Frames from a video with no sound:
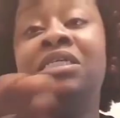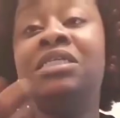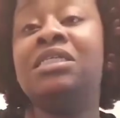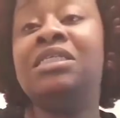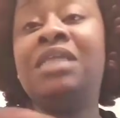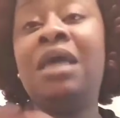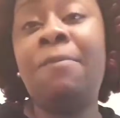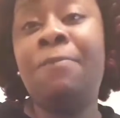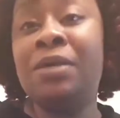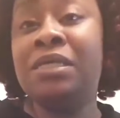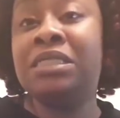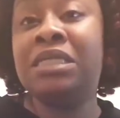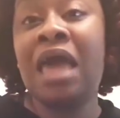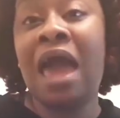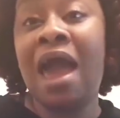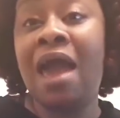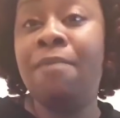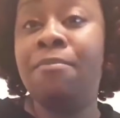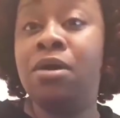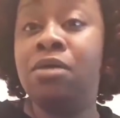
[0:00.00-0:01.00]
need to step his
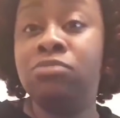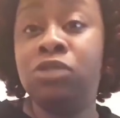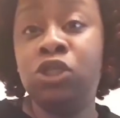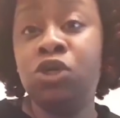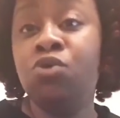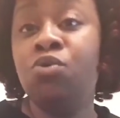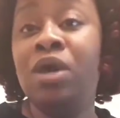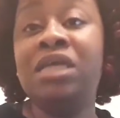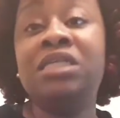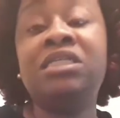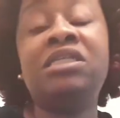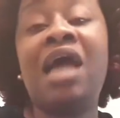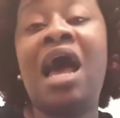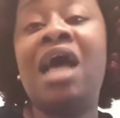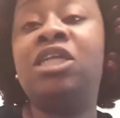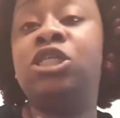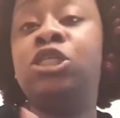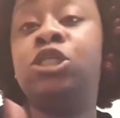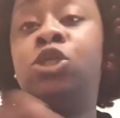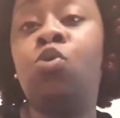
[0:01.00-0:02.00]
game up too. It's
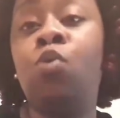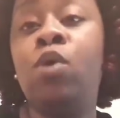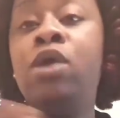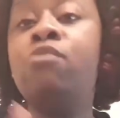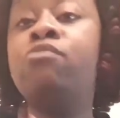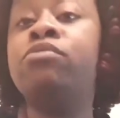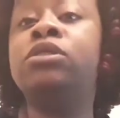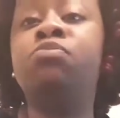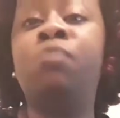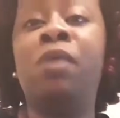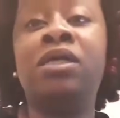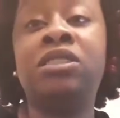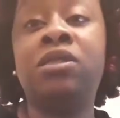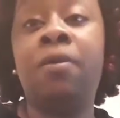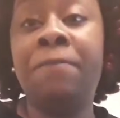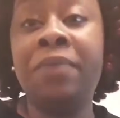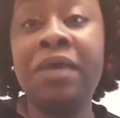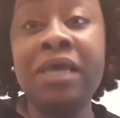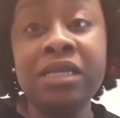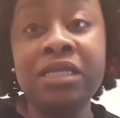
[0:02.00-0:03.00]
not just Queen
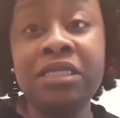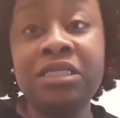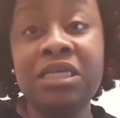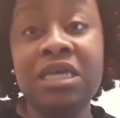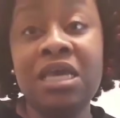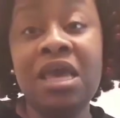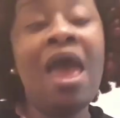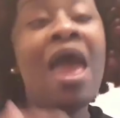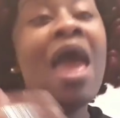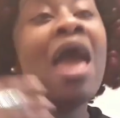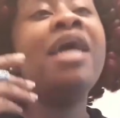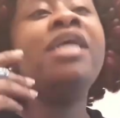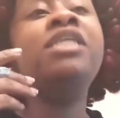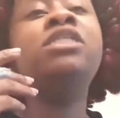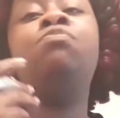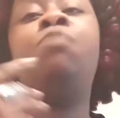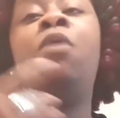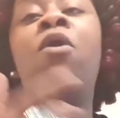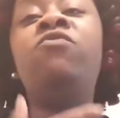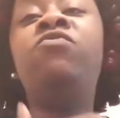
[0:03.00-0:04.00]
responsibility.
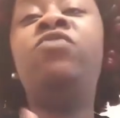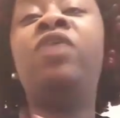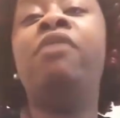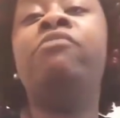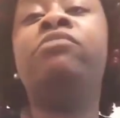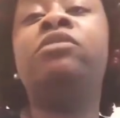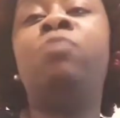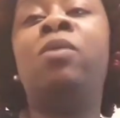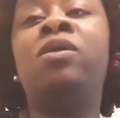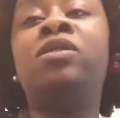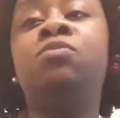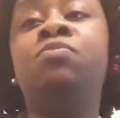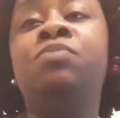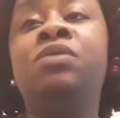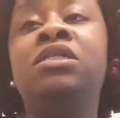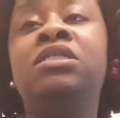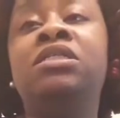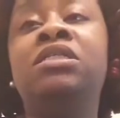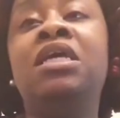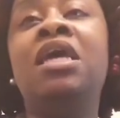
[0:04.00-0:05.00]
It's both of their
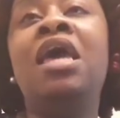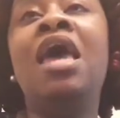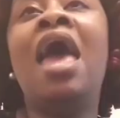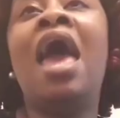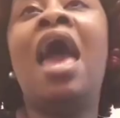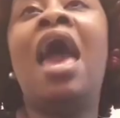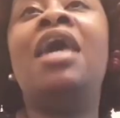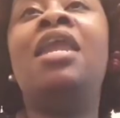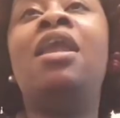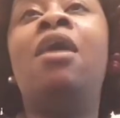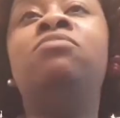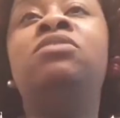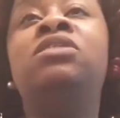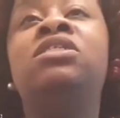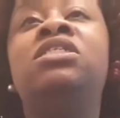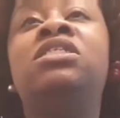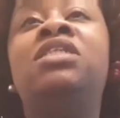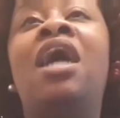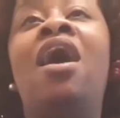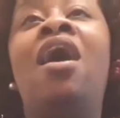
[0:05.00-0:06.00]
responsibility. And I'm
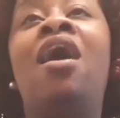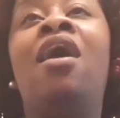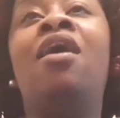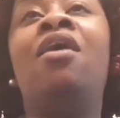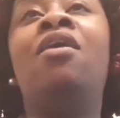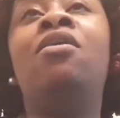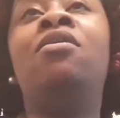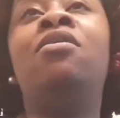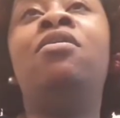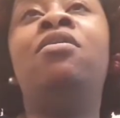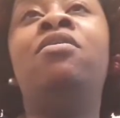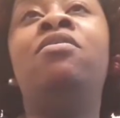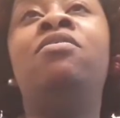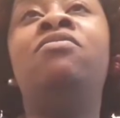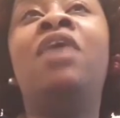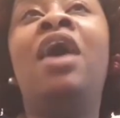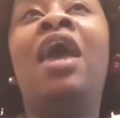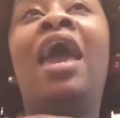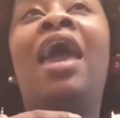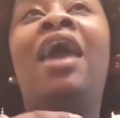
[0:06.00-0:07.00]
just tired
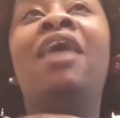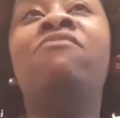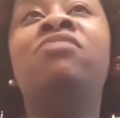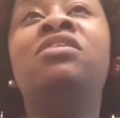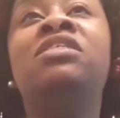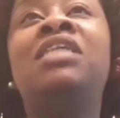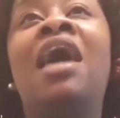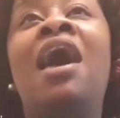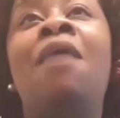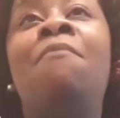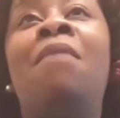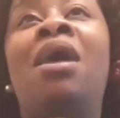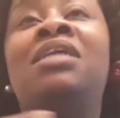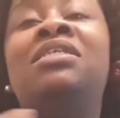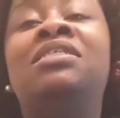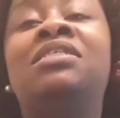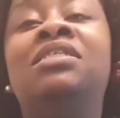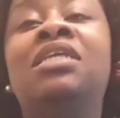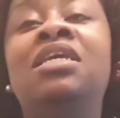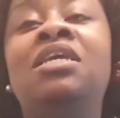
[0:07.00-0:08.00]
of every time I
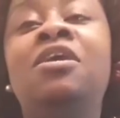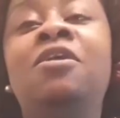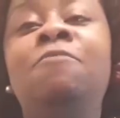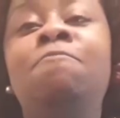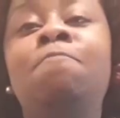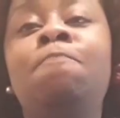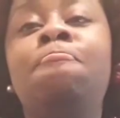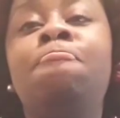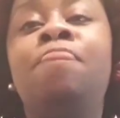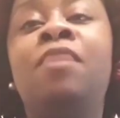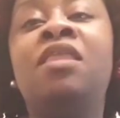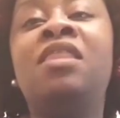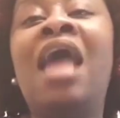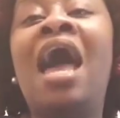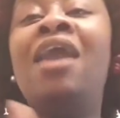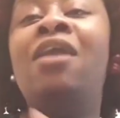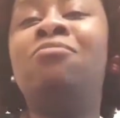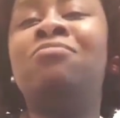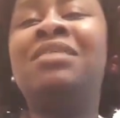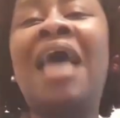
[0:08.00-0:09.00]
see,
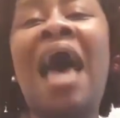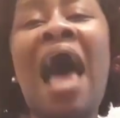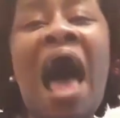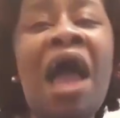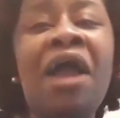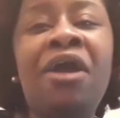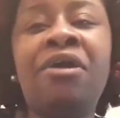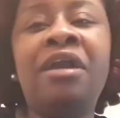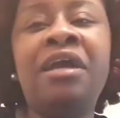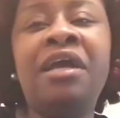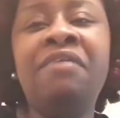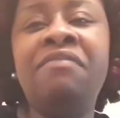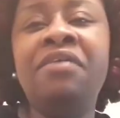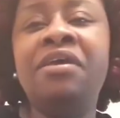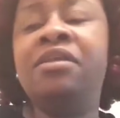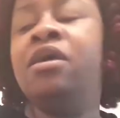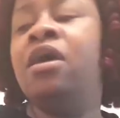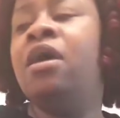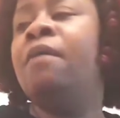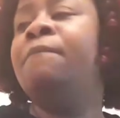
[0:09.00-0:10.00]
not I'm tired of
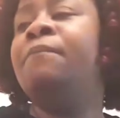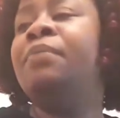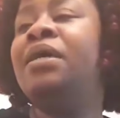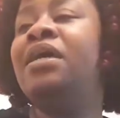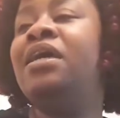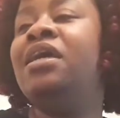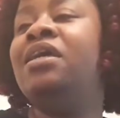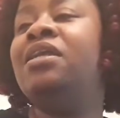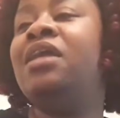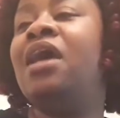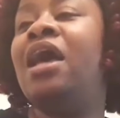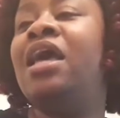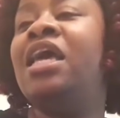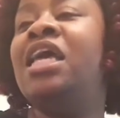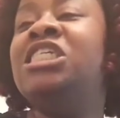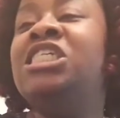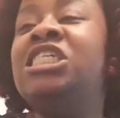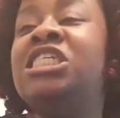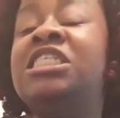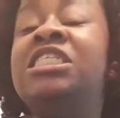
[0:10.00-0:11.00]
it, but
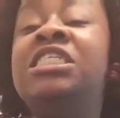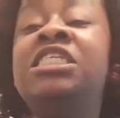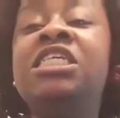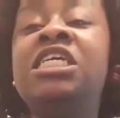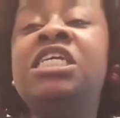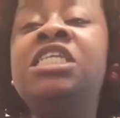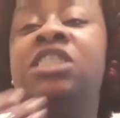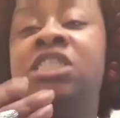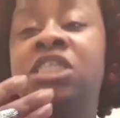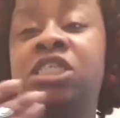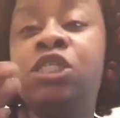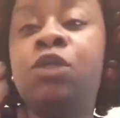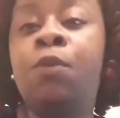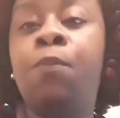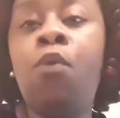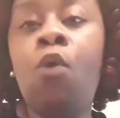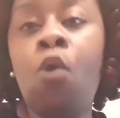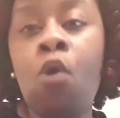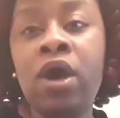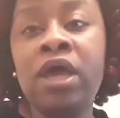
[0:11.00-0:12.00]
it's
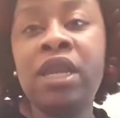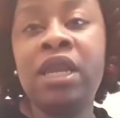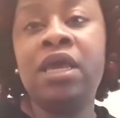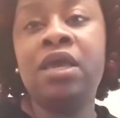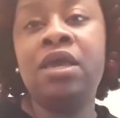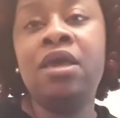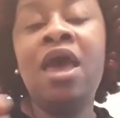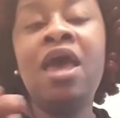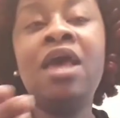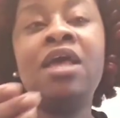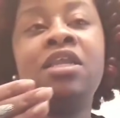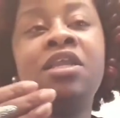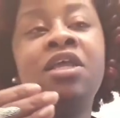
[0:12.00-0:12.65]
disappointing